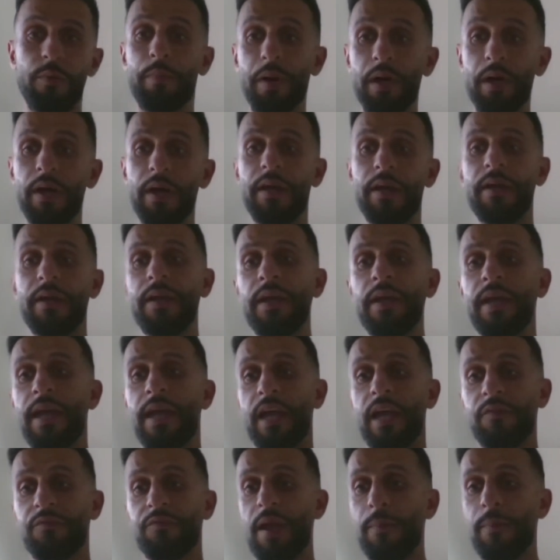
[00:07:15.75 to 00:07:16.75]
But
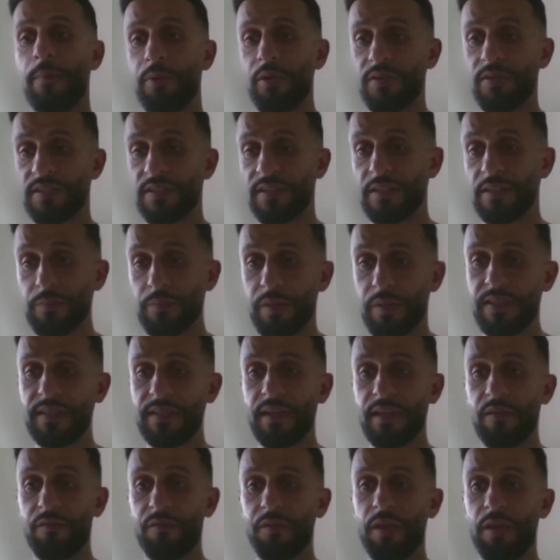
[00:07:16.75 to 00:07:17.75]
if that person is missing
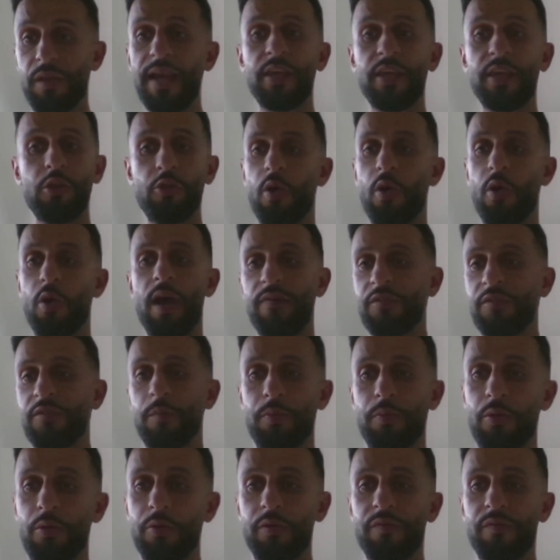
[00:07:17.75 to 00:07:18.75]
a flag, you don't have to
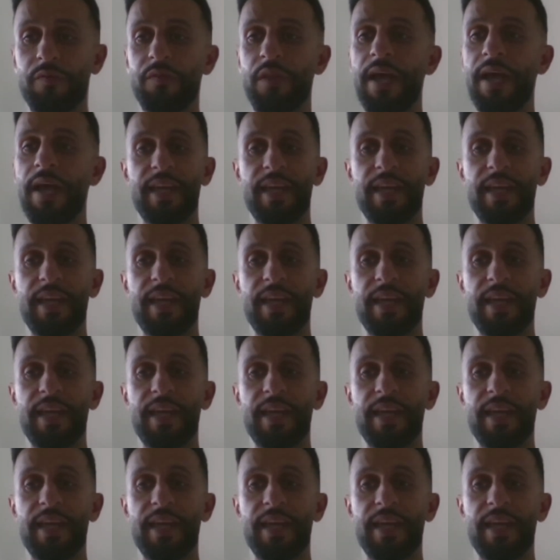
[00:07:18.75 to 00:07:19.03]
pull their flag.